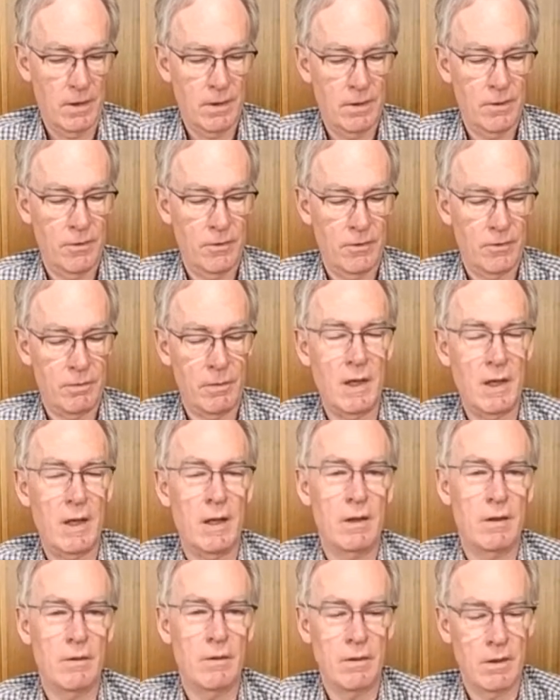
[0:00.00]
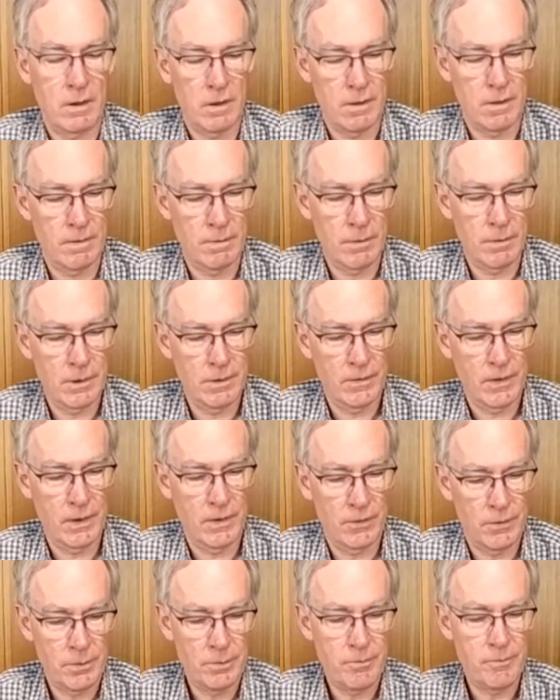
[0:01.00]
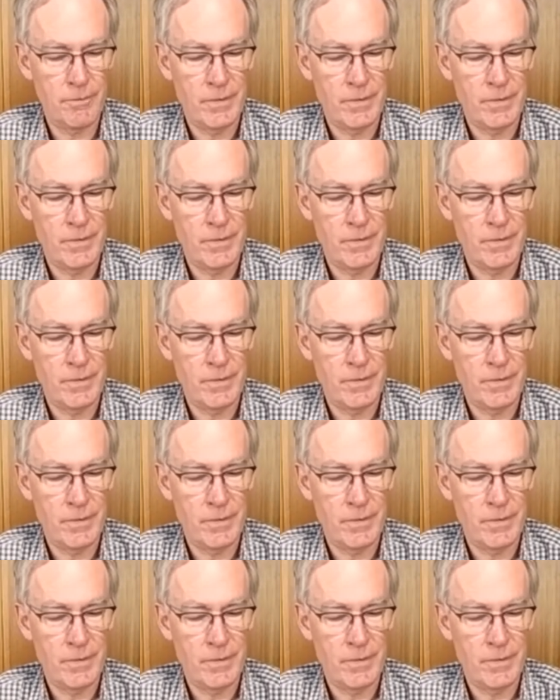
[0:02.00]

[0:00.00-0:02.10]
who's made a lot of movies.